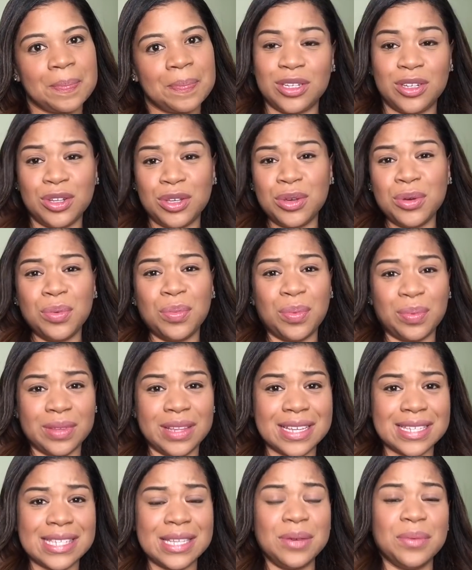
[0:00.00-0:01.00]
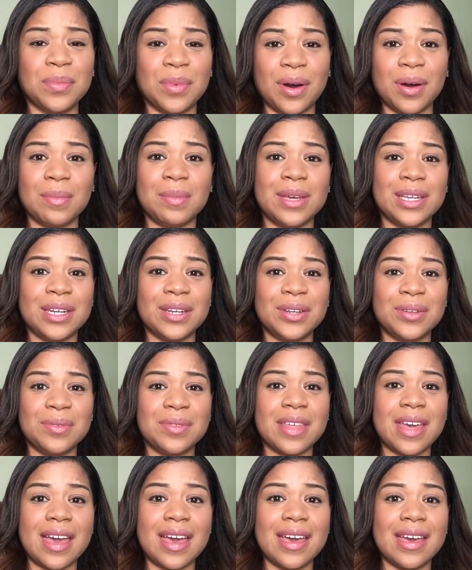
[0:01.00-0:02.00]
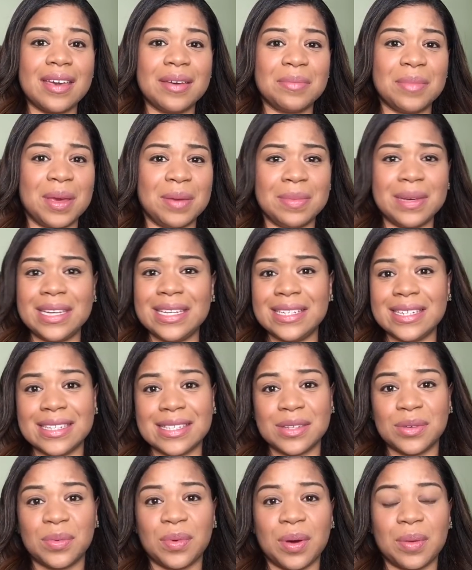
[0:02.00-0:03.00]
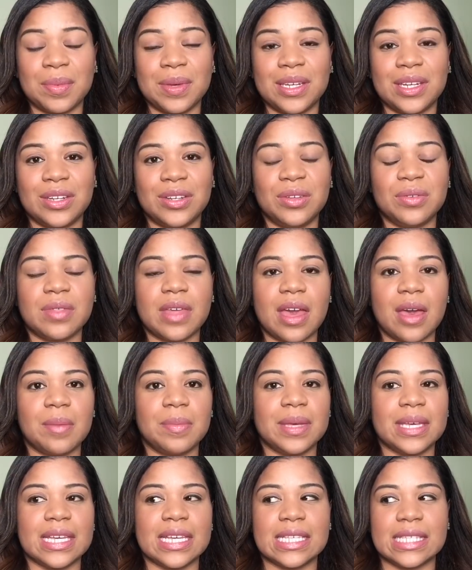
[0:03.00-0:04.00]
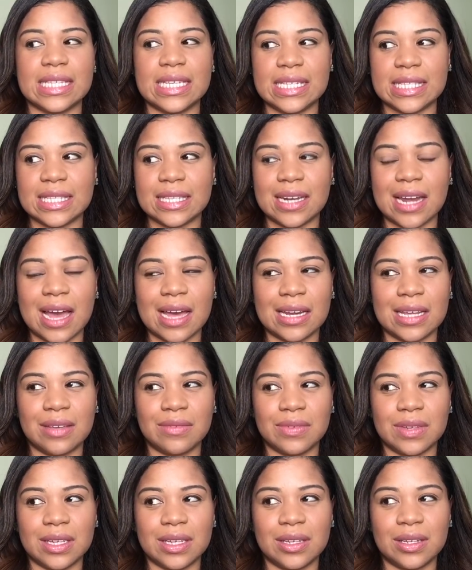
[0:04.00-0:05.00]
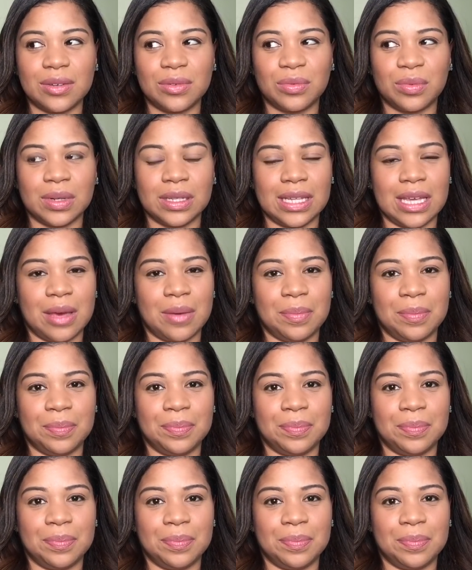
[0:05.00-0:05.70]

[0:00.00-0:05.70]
does he want me to do that? Maybe he doesn't want me to do that because he's not even really